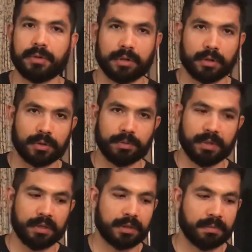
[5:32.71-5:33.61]
When you're going to
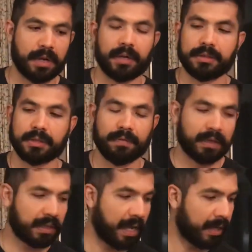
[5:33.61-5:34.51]
be in the mud and stuff
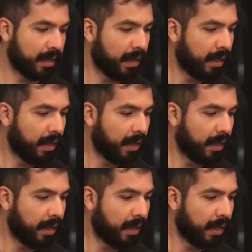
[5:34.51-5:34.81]
like that.